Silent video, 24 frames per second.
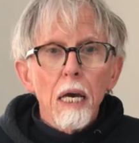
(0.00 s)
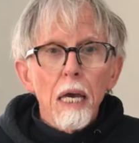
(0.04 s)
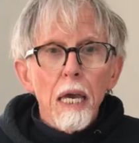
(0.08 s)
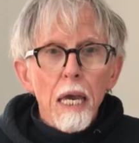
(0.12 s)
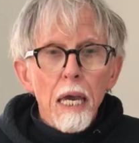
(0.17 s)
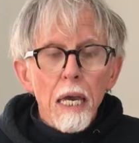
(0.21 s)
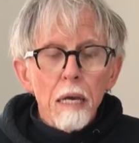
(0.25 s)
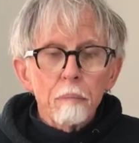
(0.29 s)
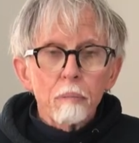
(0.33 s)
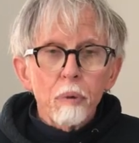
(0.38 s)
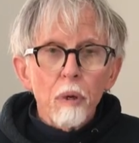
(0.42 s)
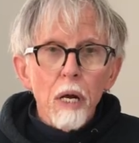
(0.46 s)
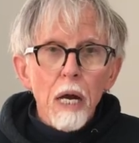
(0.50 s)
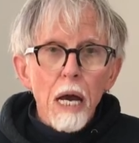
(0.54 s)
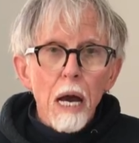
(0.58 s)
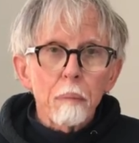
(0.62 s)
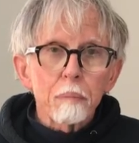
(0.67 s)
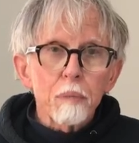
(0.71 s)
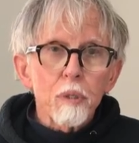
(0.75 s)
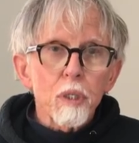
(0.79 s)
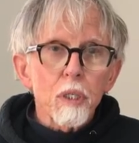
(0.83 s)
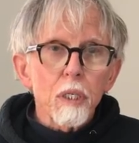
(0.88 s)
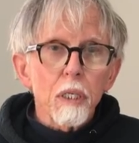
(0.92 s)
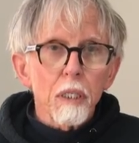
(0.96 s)
And
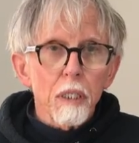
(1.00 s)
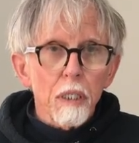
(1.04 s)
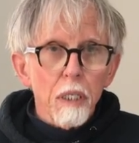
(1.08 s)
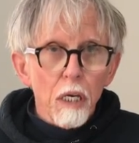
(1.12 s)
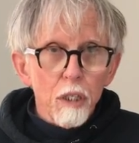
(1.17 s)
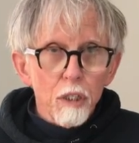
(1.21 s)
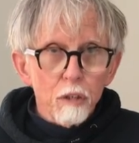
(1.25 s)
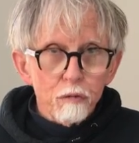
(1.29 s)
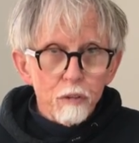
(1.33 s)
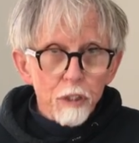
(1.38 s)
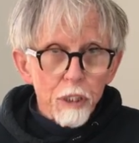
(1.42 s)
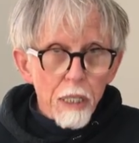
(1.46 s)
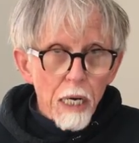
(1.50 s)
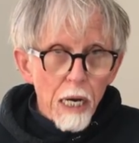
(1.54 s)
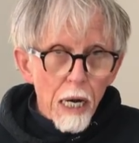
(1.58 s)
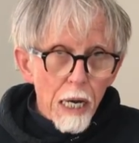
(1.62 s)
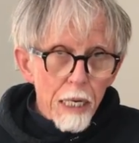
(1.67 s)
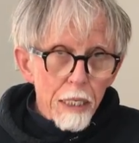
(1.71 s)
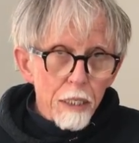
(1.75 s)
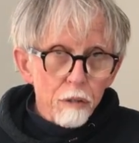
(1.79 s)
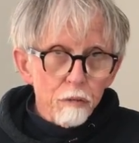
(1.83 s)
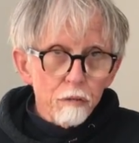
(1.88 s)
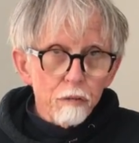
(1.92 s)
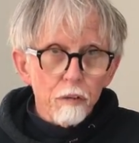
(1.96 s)
perhaps a different
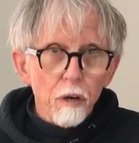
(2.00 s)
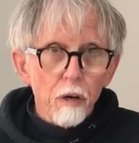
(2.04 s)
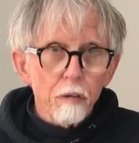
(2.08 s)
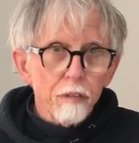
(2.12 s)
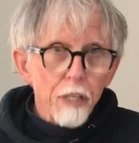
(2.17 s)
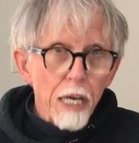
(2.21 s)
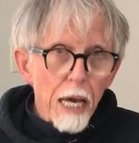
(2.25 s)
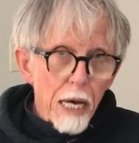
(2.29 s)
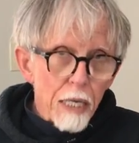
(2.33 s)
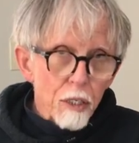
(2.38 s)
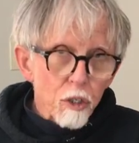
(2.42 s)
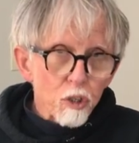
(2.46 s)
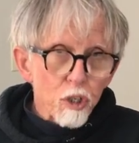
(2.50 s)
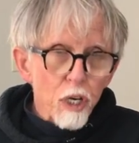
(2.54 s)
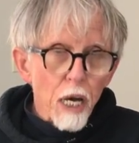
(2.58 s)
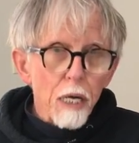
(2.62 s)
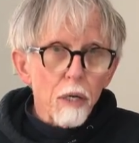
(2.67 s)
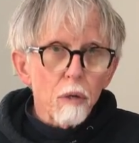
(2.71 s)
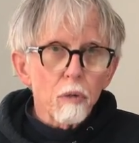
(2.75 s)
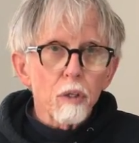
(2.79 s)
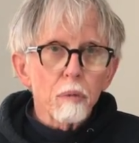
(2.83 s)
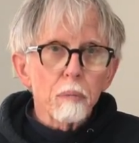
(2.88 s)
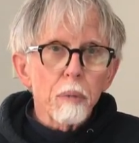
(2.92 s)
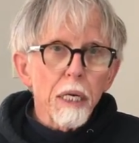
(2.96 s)
kind of cast
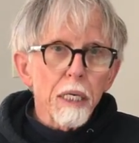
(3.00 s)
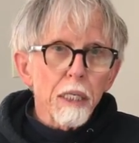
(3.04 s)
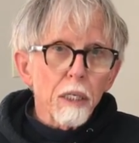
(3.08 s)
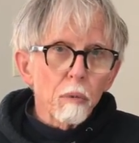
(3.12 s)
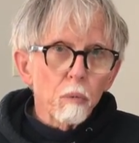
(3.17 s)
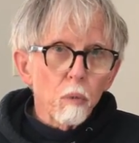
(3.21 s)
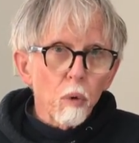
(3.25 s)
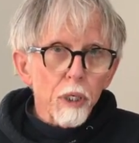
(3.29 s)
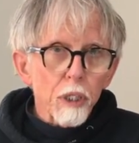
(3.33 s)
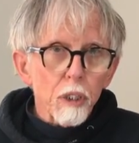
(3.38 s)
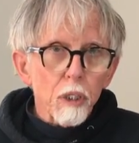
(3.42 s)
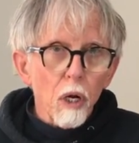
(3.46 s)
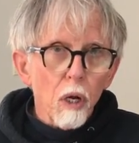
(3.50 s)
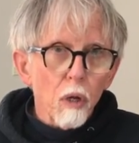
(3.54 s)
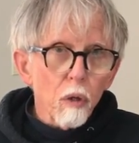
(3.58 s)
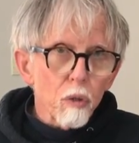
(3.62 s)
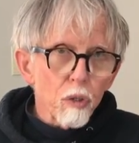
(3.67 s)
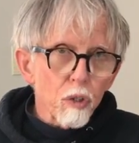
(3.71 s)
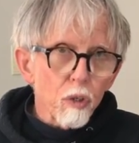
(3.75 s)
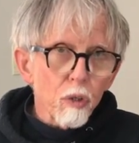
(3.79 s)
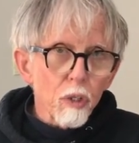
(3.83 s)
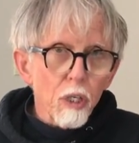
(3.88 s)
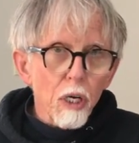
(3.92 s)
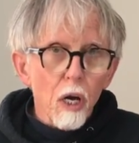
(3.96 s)
shadow depending on what
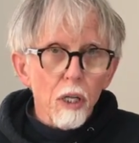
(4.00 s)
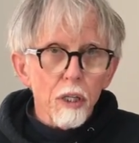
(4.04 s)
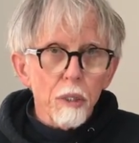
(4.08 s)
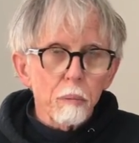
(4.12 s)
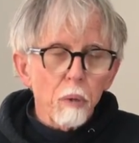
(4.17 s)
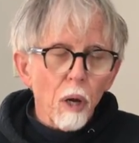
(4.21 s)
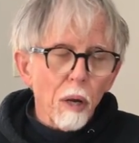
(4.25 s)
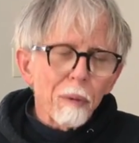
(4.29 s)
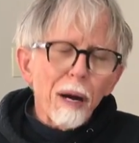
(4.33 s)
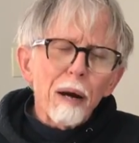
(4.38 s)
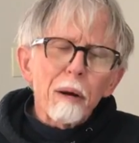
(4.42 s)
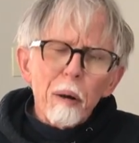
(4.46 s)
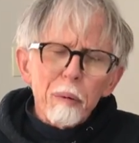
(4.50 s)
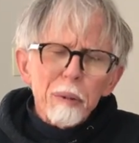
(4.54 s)
colors are at the bottom.